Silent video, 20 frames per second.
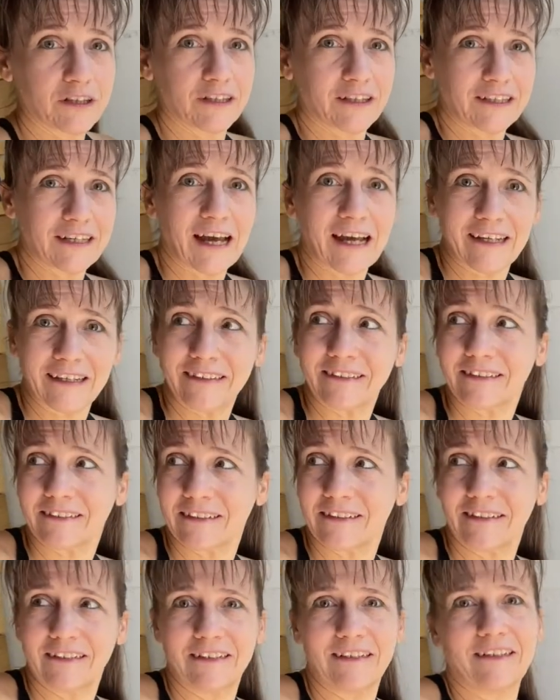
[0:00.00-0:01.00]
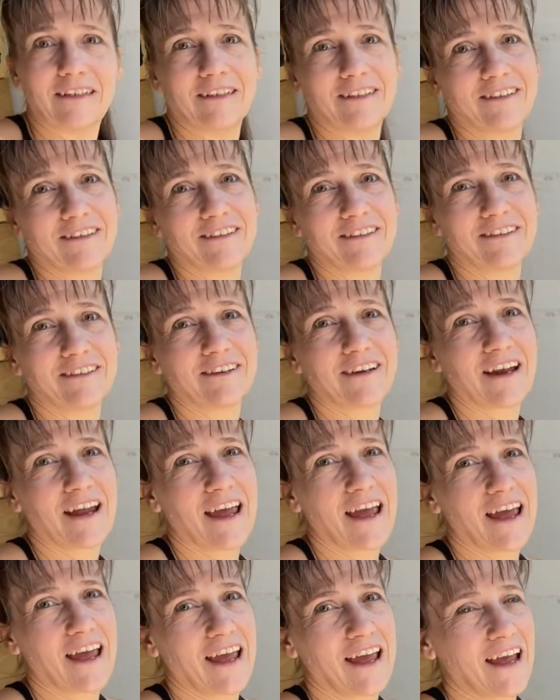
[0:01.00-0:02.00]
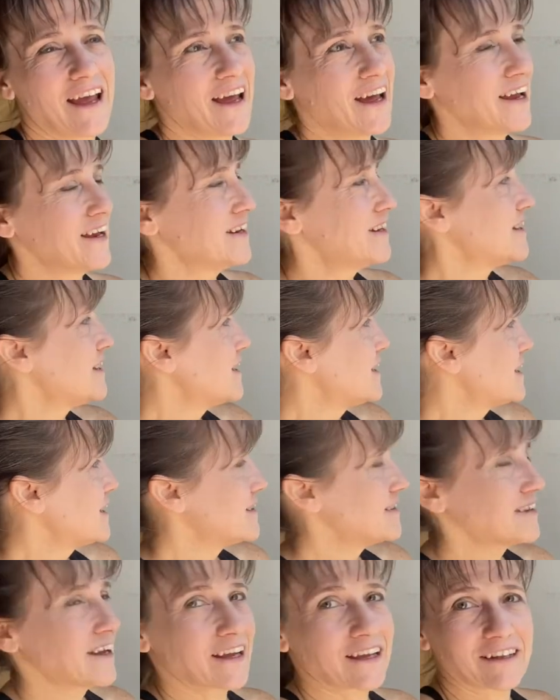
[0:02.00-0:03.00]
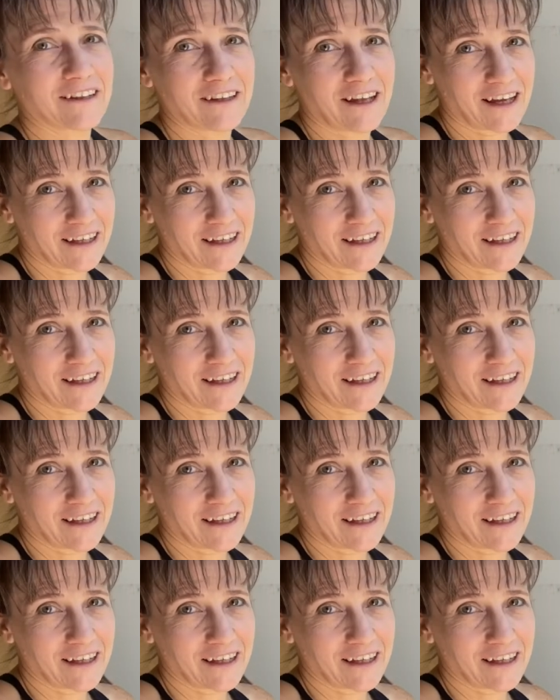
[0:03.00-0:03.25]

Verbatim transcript: nice in here and take a lot